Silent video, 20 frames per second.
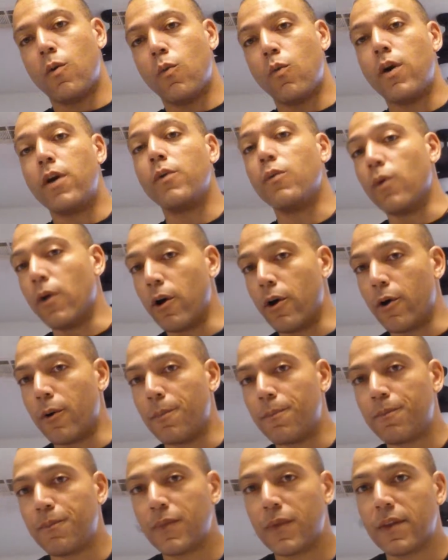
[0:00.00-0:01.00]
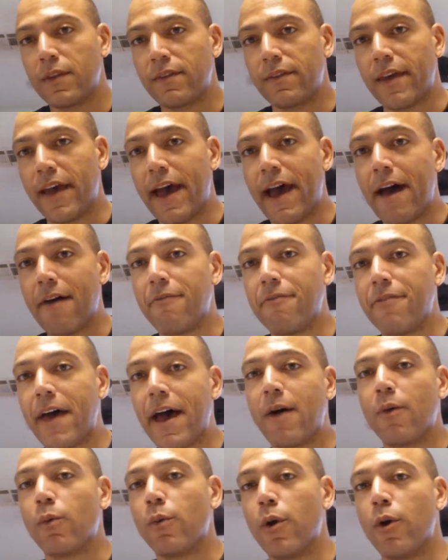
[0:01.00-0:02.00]
one row to have
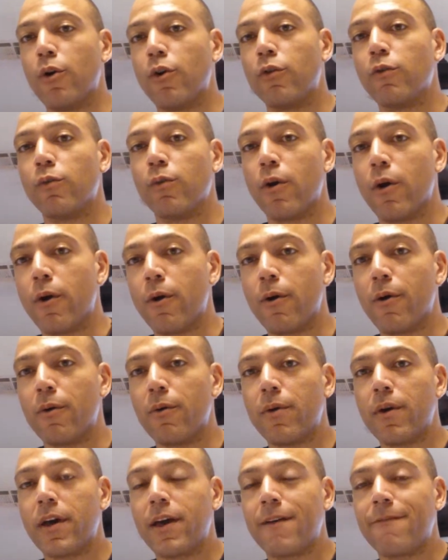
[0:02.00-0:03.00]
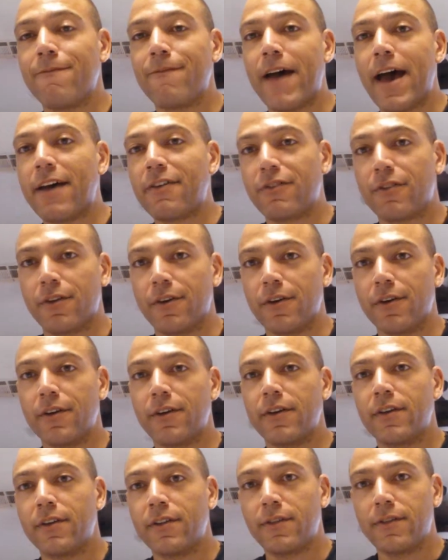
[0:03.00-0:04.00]
that row grow faster
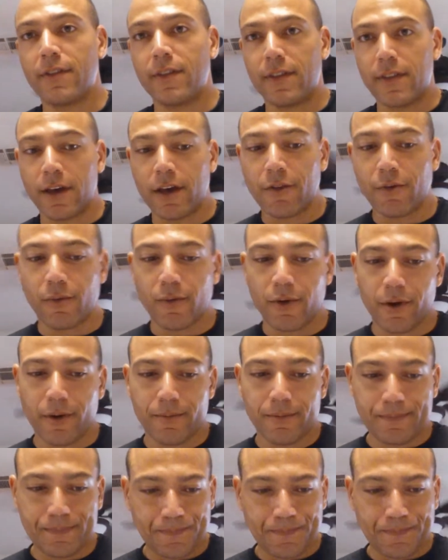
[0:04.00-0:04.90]
than the other row.